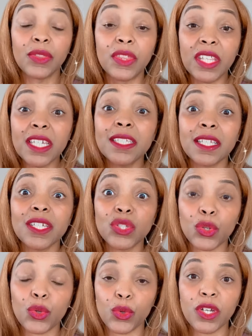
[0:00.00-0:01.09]
These things
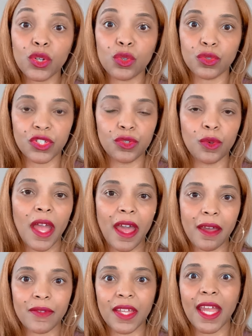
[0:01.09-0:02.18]
are critical to
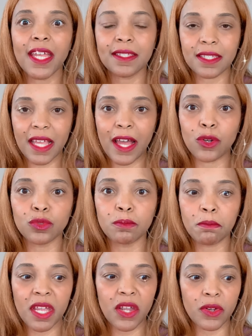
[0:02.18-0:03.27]
having a
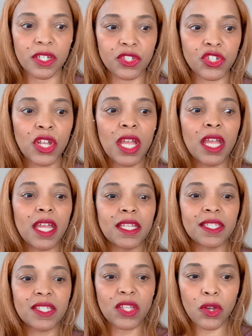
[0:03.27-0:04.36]
sound marriage.
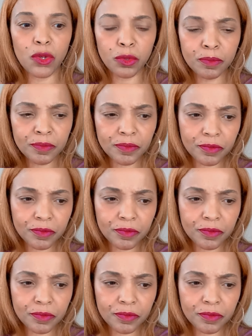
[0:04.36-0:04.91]
And so